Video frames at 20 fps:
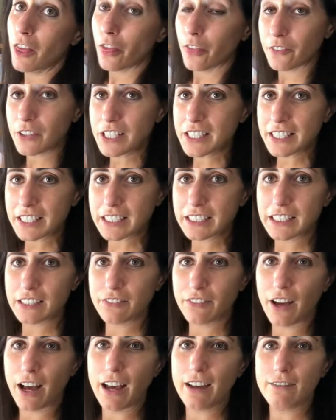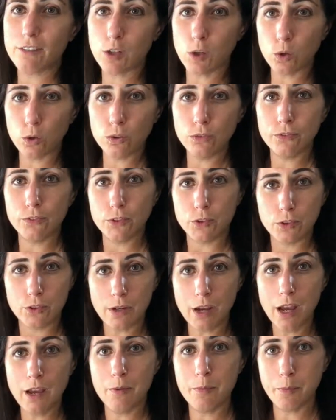365, the Whole
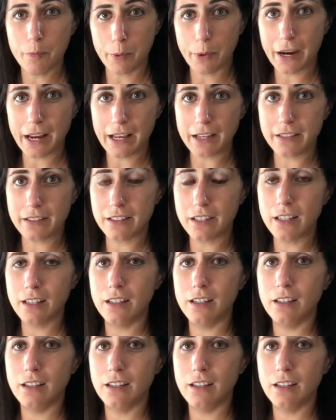Food brand,